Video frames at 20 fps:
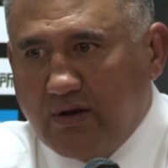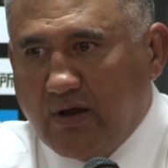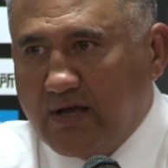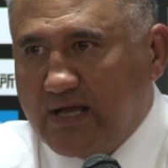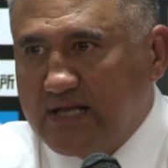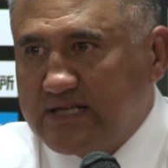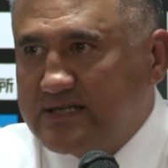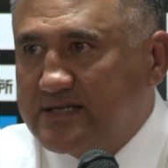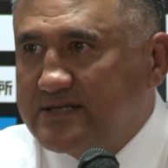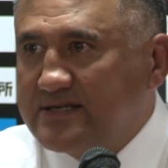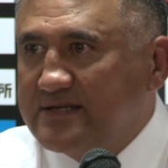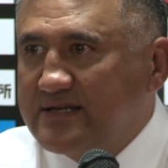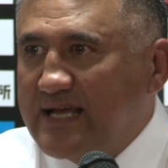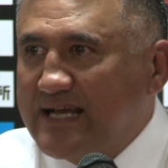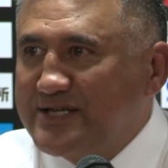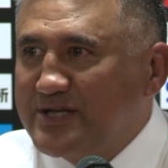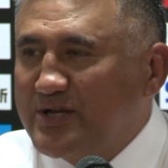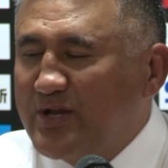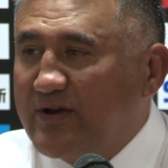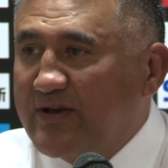like it
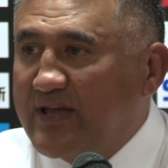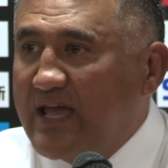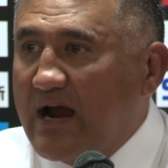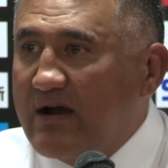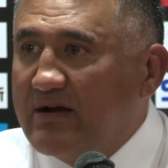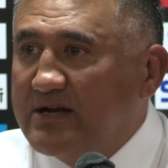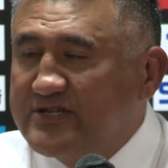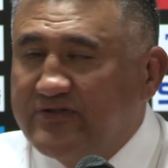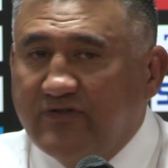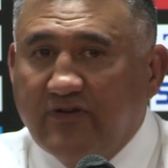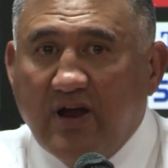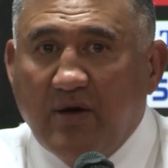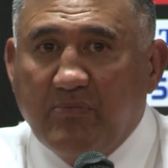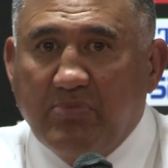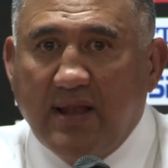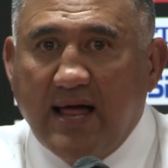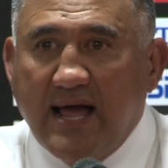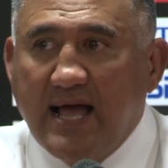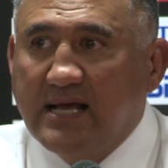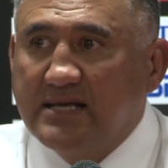takes a lot of courage for our
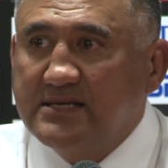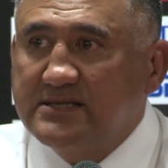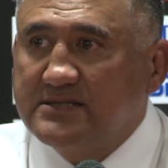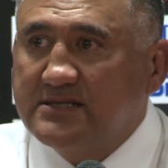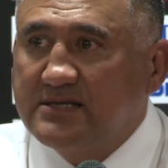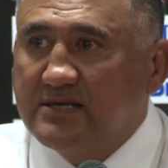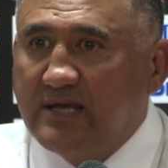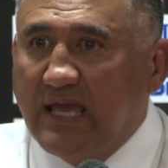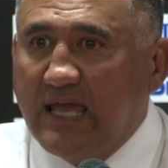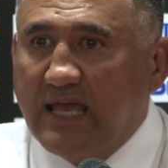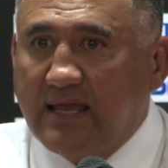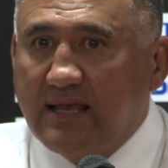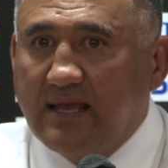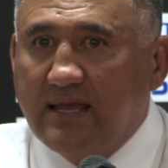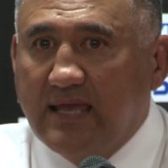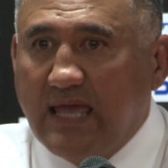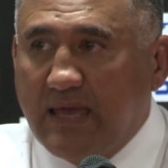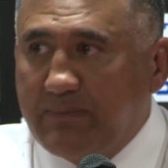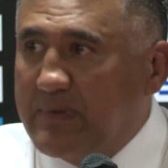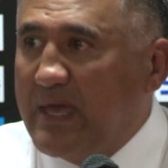players to
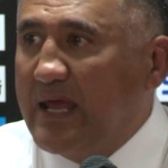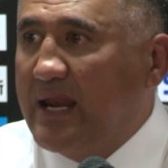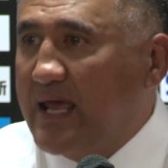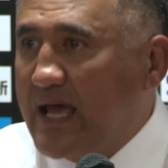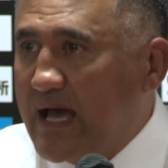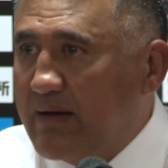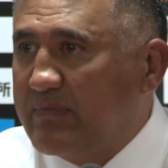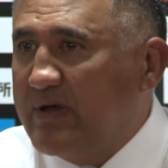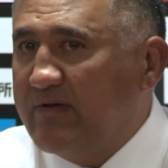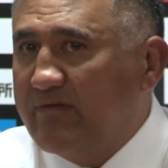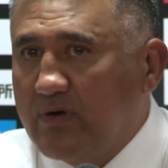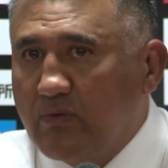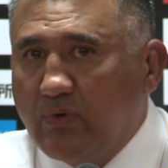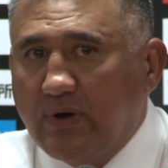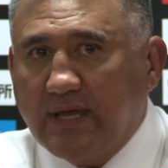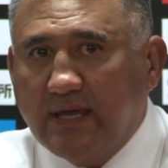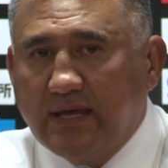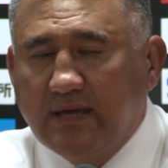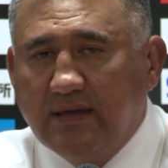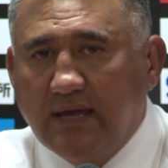keep getting up every
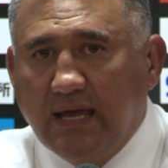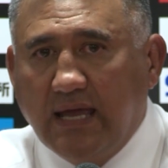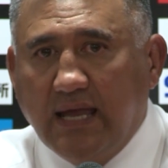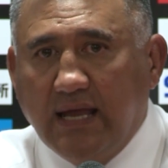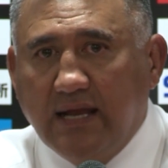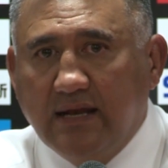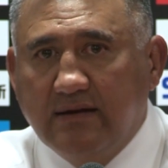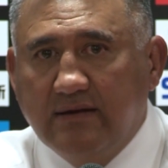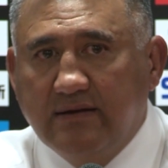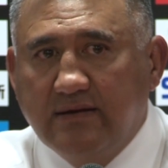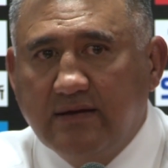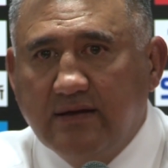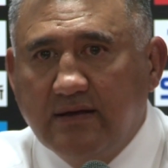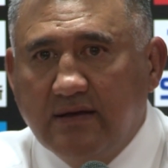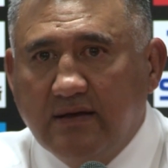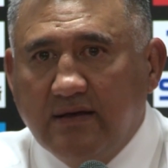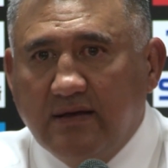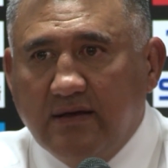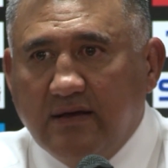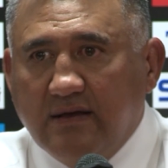week and
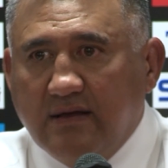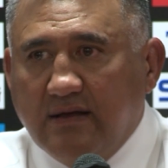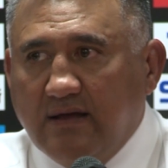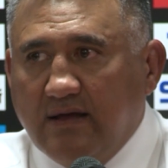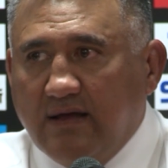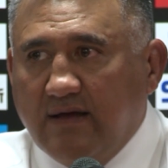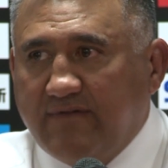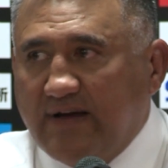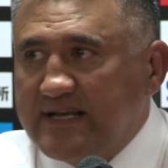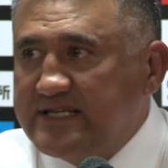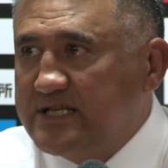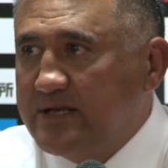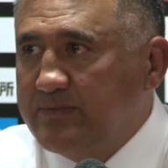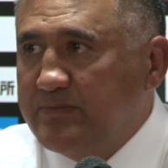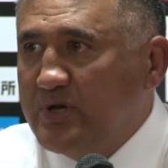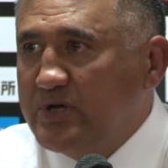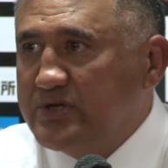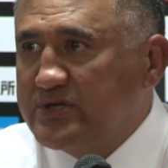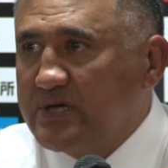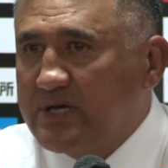facing
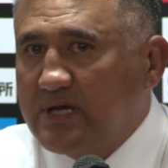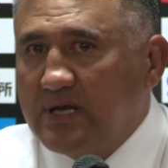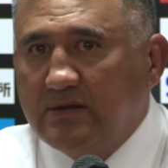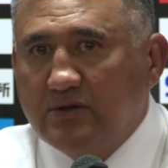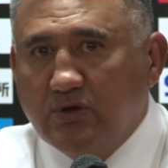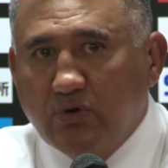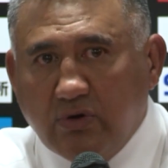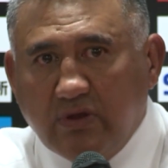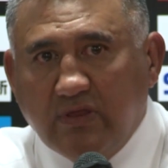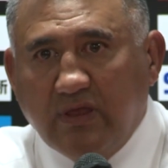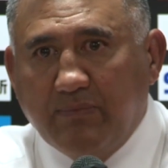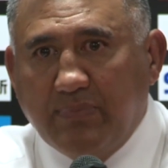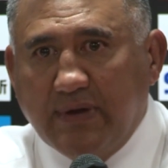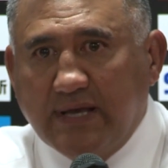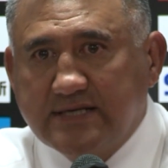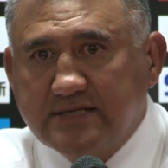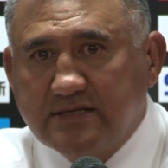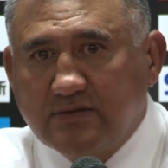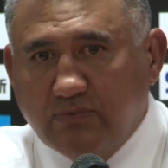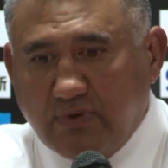the music and doing their
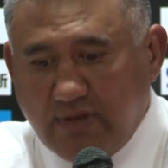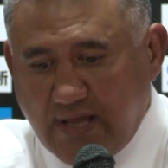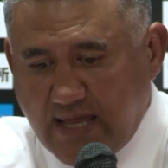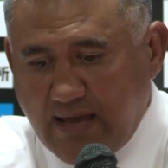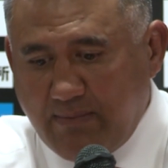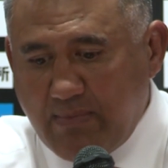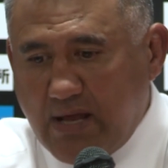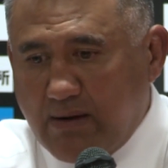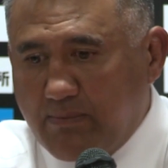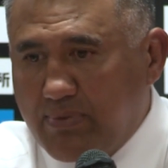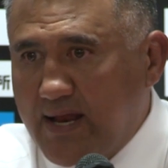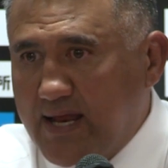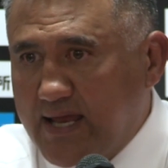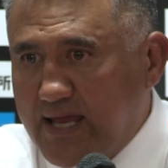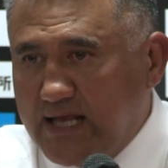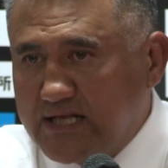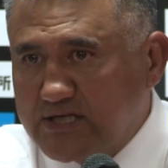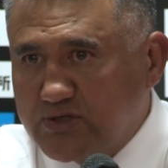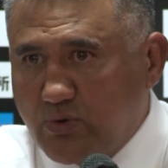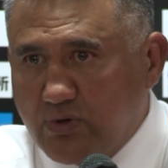best when they come out and playing
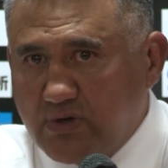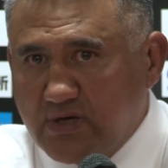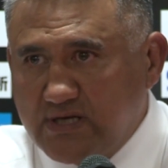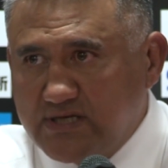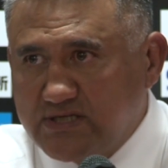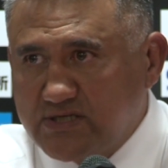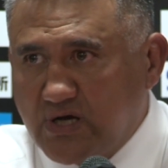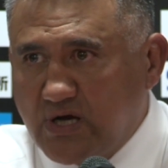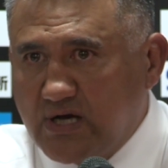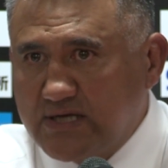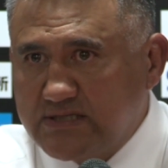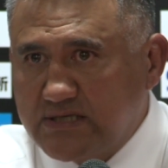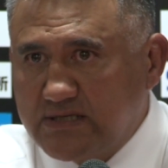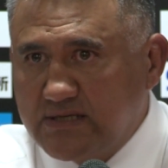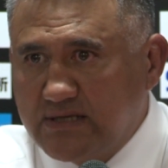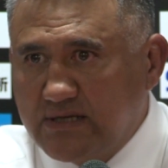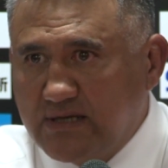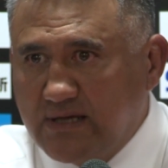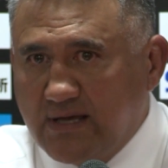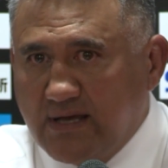against quality sides.
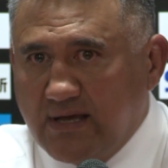And